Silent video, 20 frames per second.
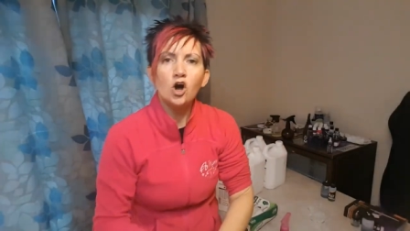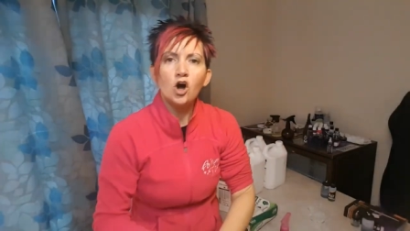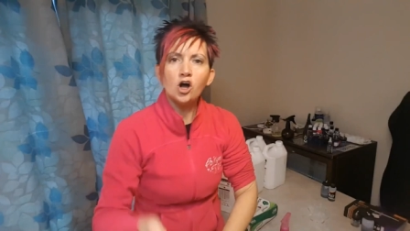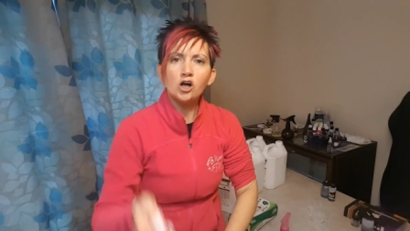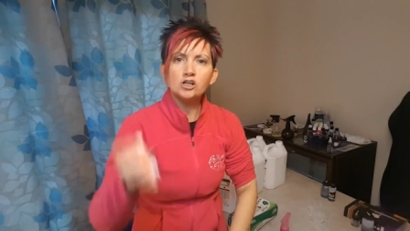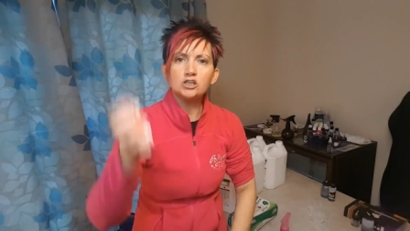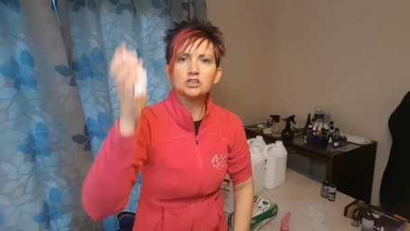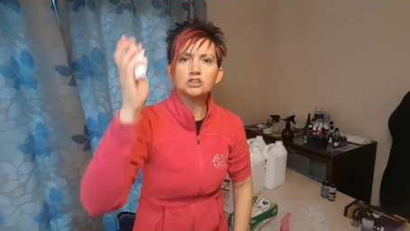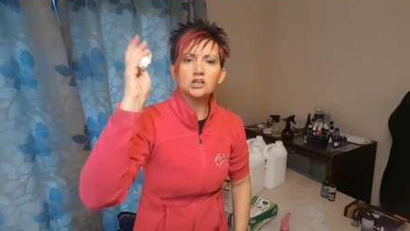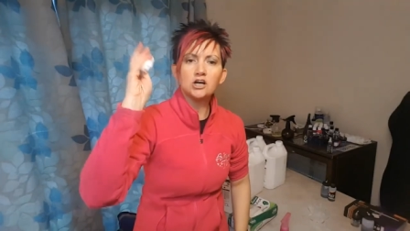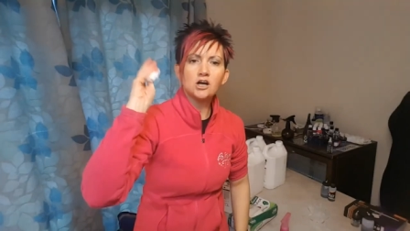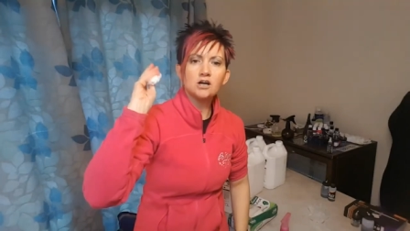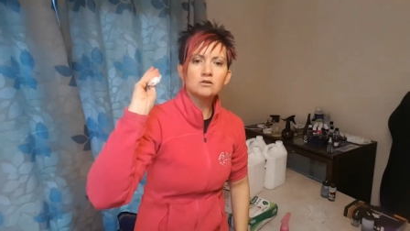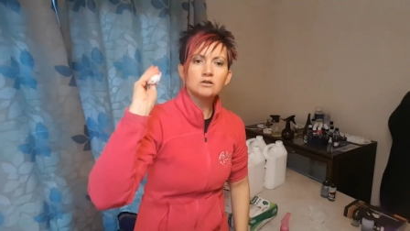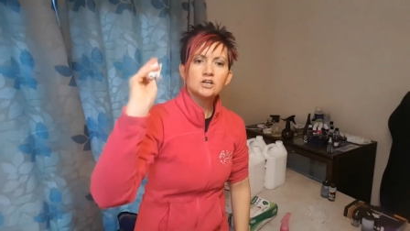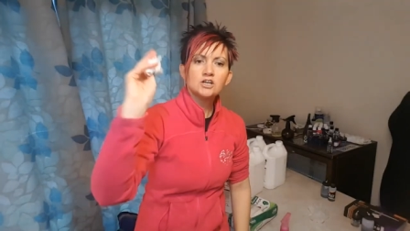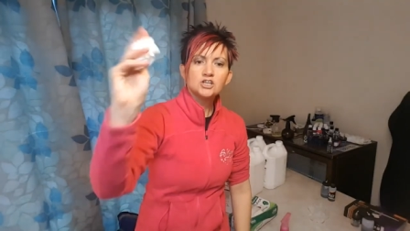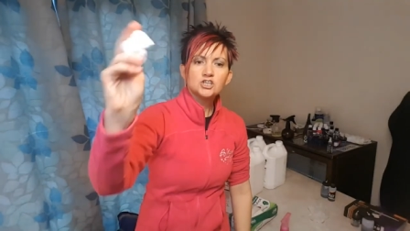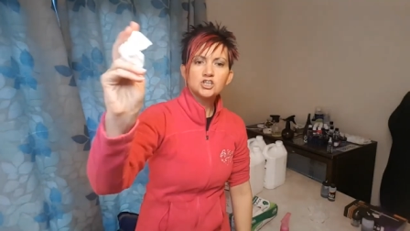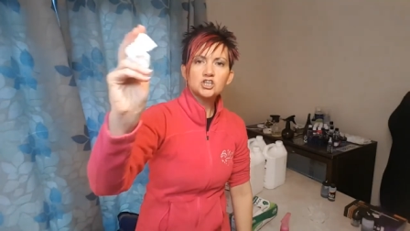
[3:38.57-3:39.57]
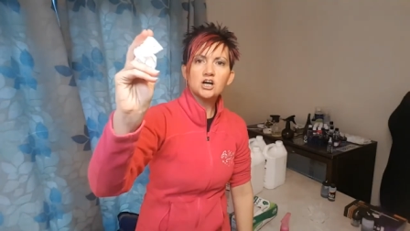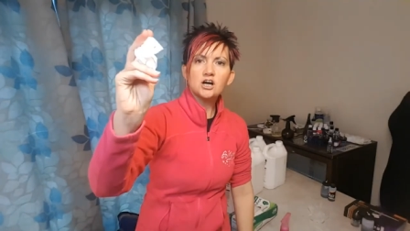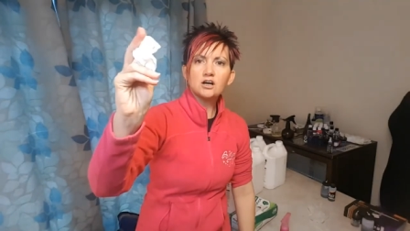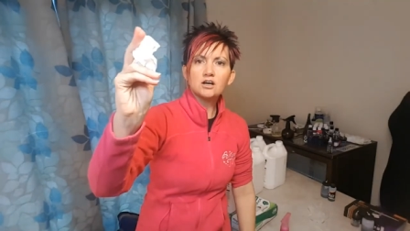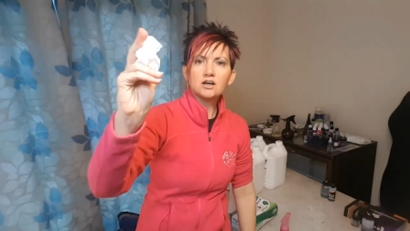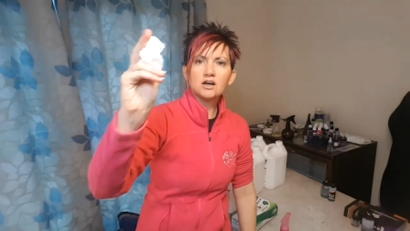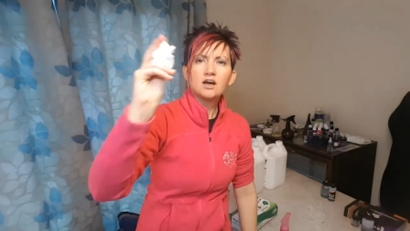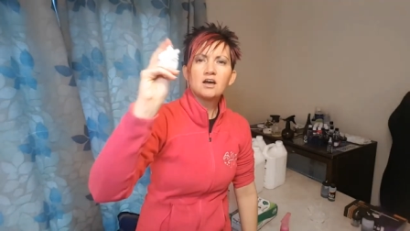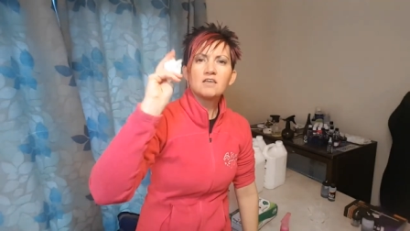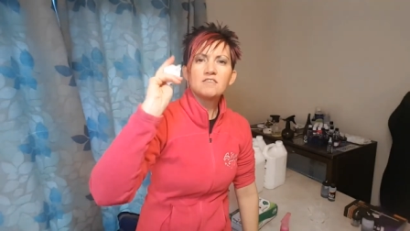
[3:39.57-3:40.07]
Also,
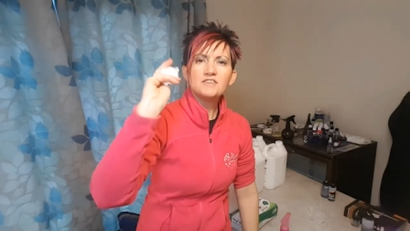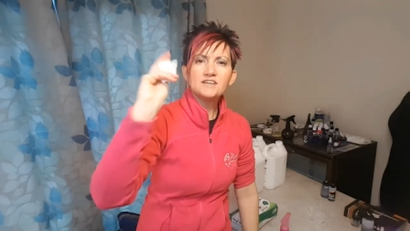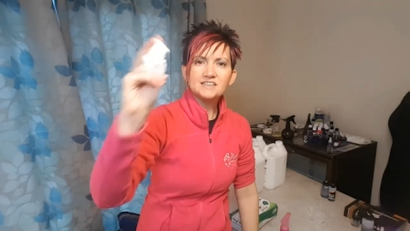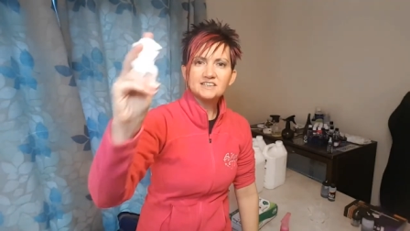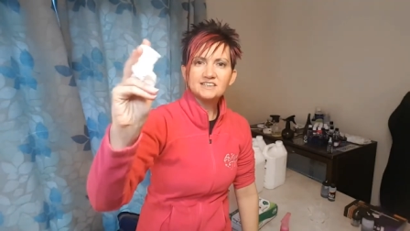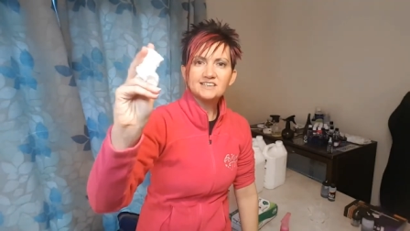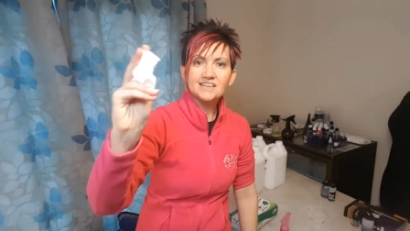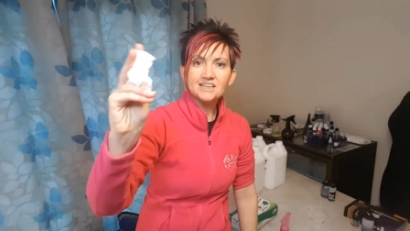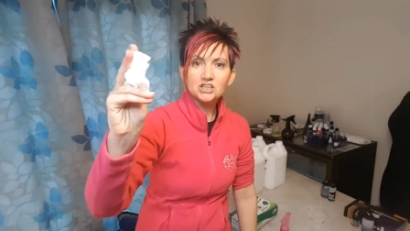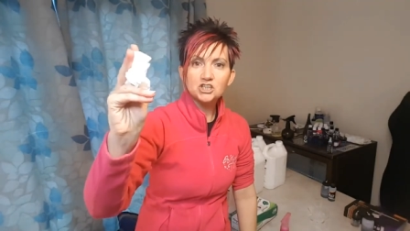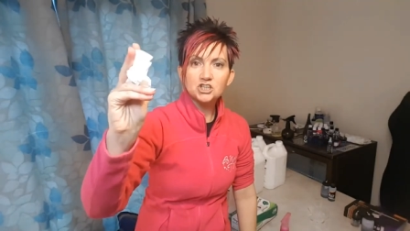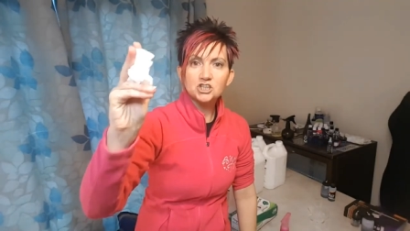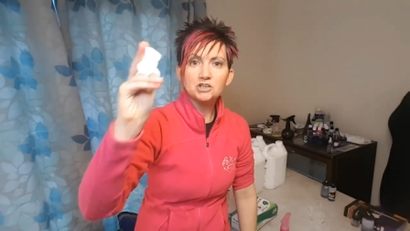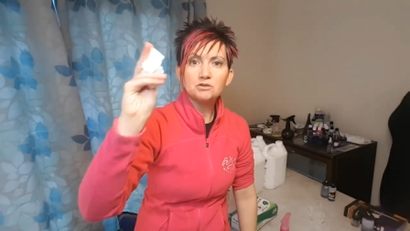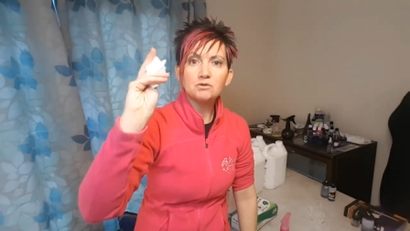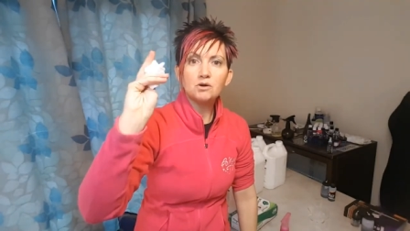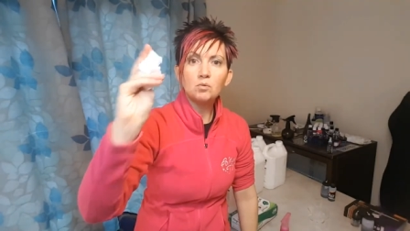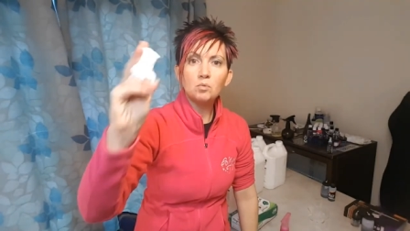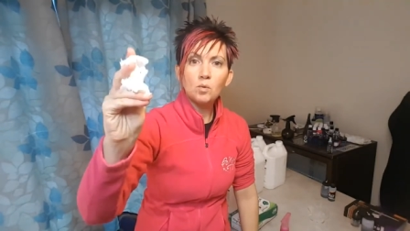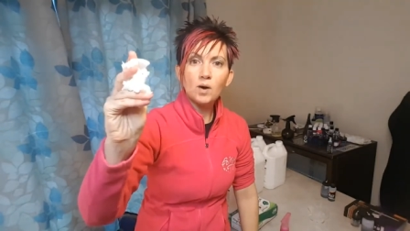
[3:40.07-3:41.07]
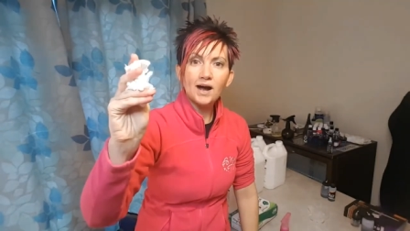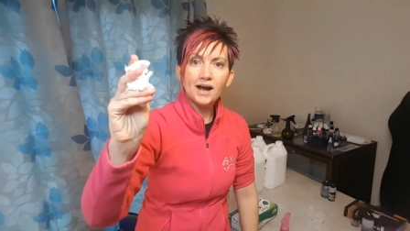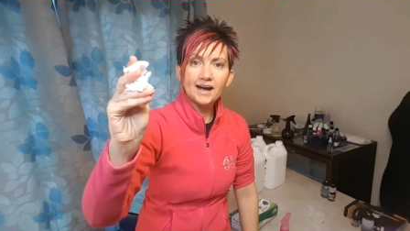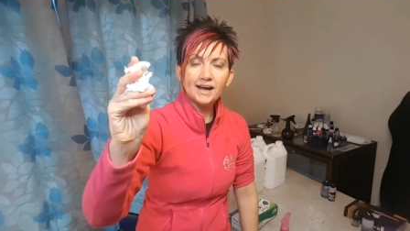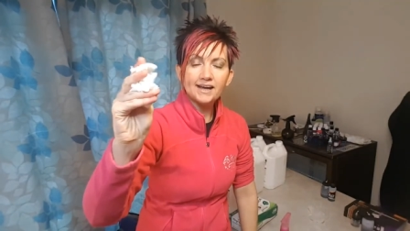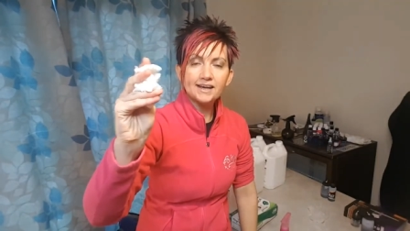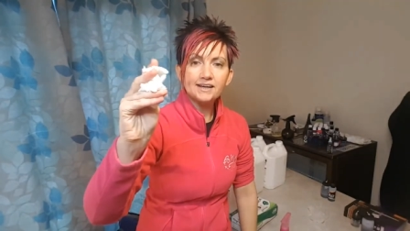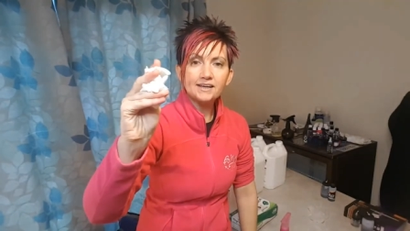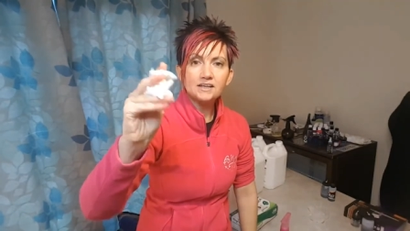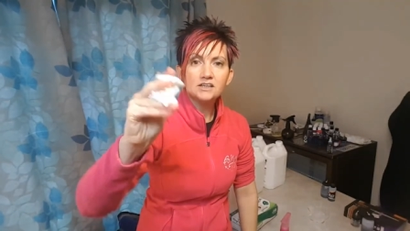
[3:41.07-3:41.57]
chuck this tissue
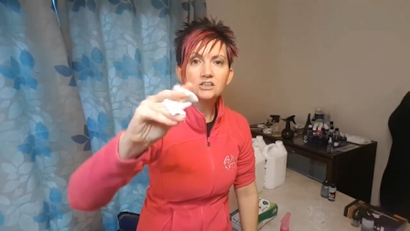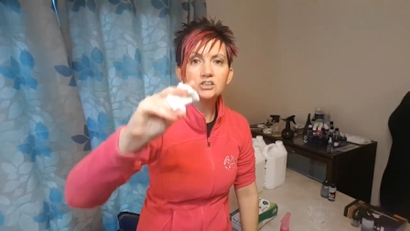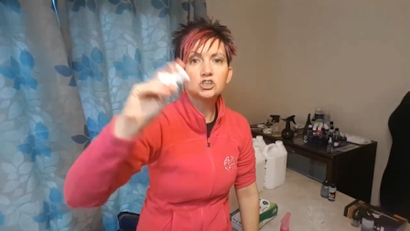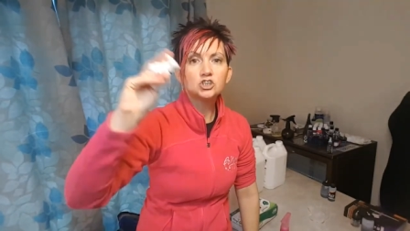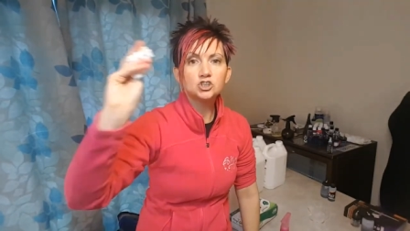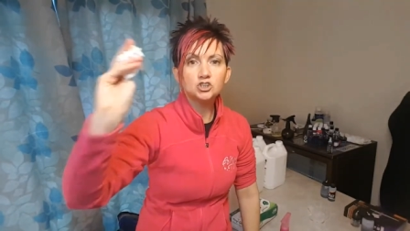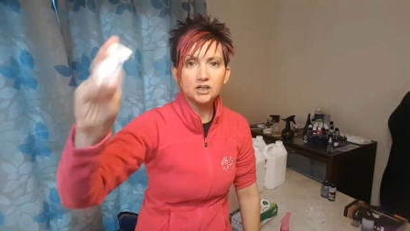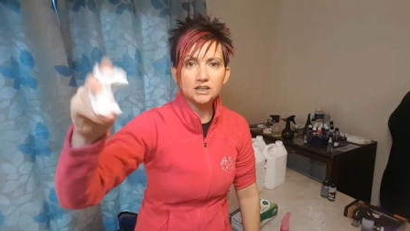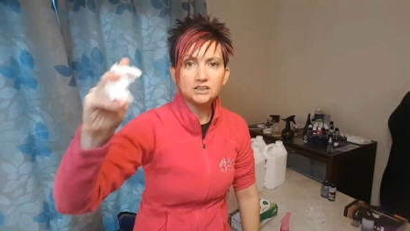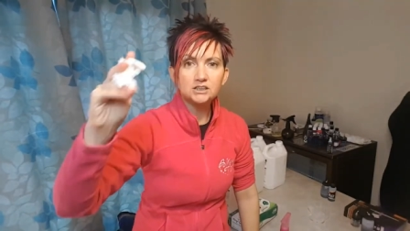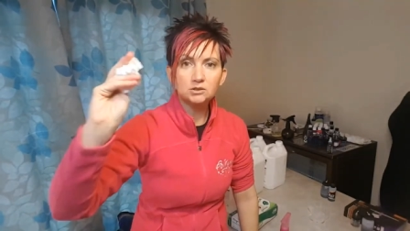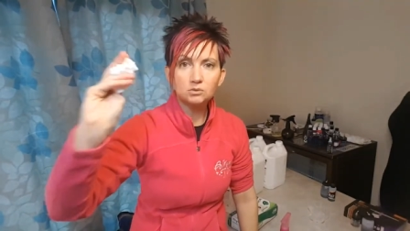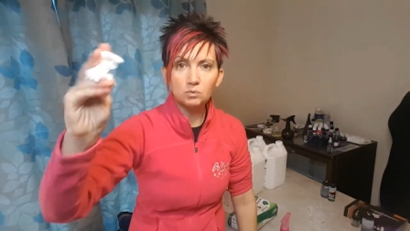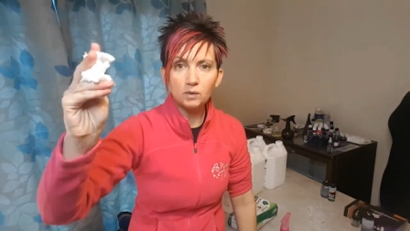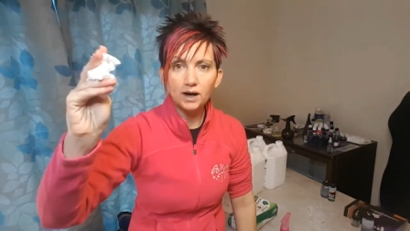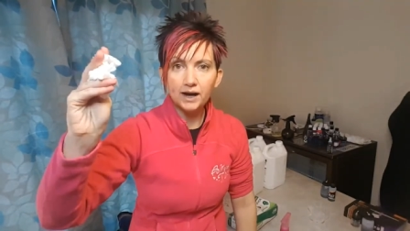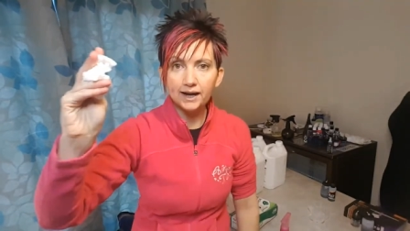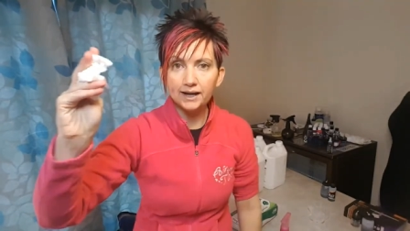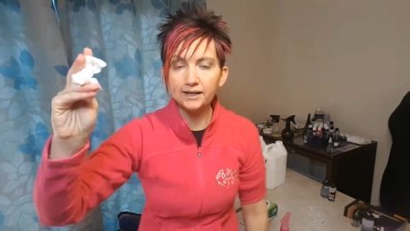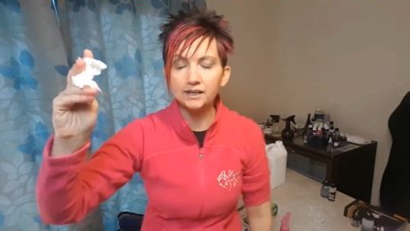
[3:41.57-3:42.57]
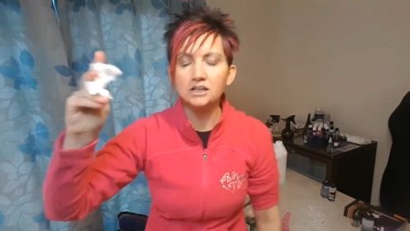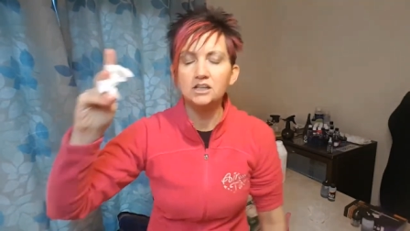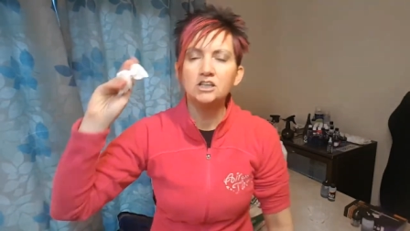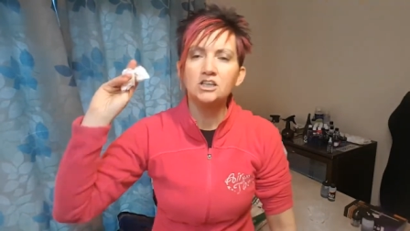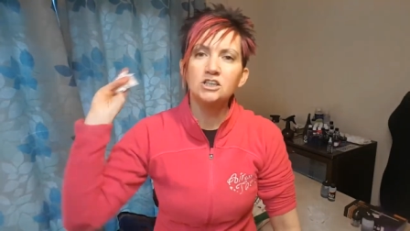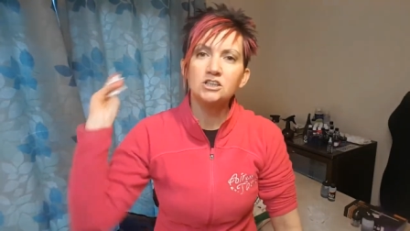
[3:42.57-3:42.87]
away straight away.